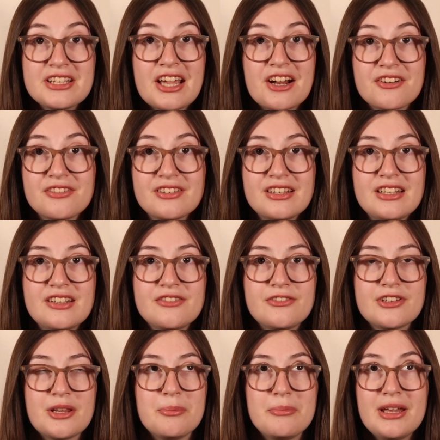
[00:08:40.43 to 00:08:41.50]
carefully
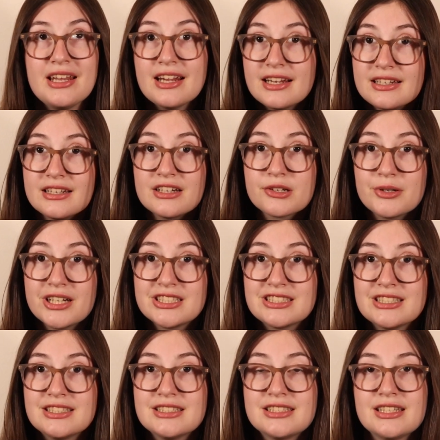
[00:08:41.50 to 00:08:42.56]
for the main idea
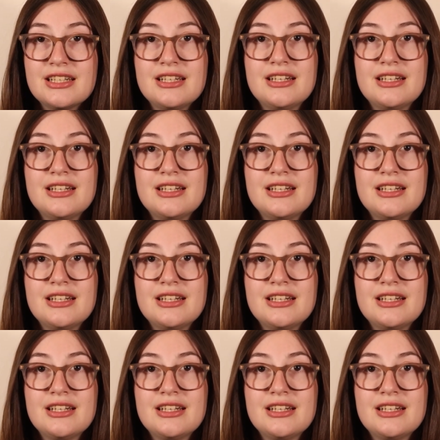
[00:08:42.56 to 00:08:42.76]
questions